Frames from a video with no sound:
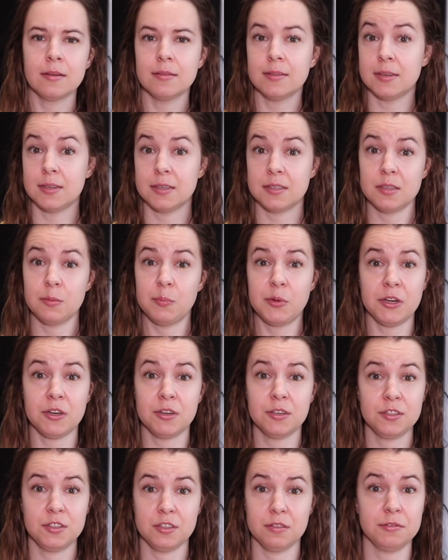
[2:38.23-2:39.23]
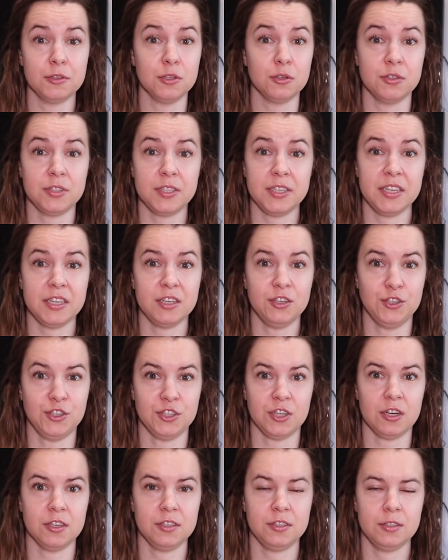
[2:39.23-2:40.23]
the disappearance of Lucy Ann
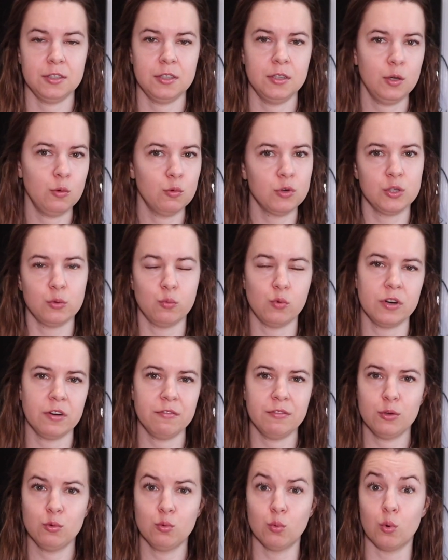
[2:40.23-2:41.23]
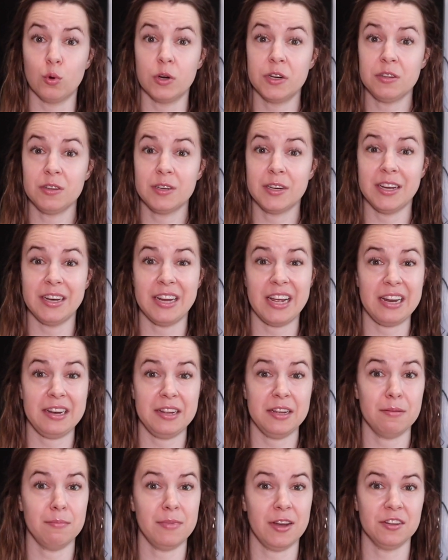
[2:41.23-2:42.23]
Johnson was one of the Royal
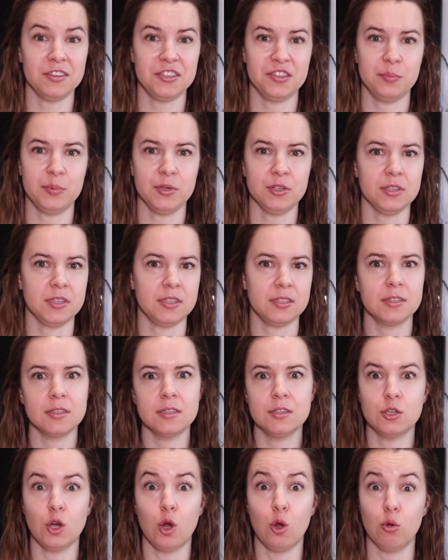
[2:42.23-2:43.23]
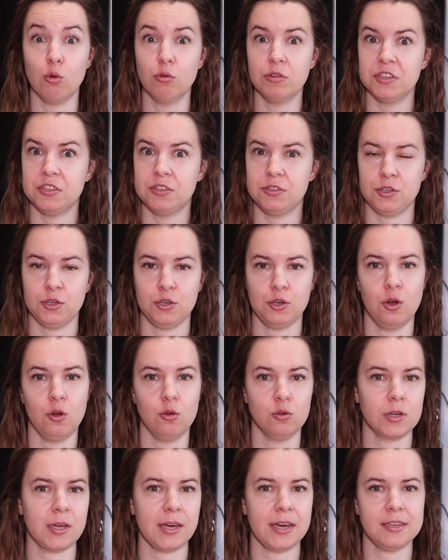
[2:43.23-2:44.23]
Canadian Mounted Police's oldest
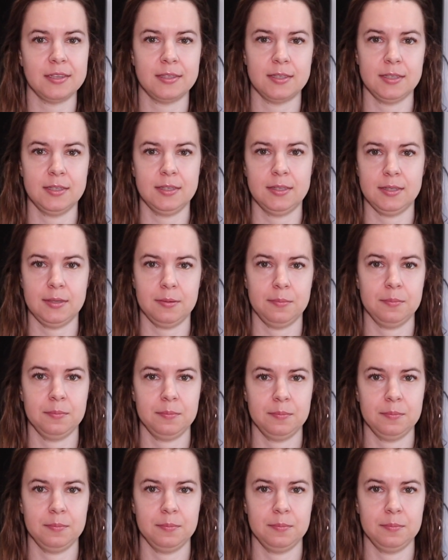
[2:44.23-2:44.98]
cold cases.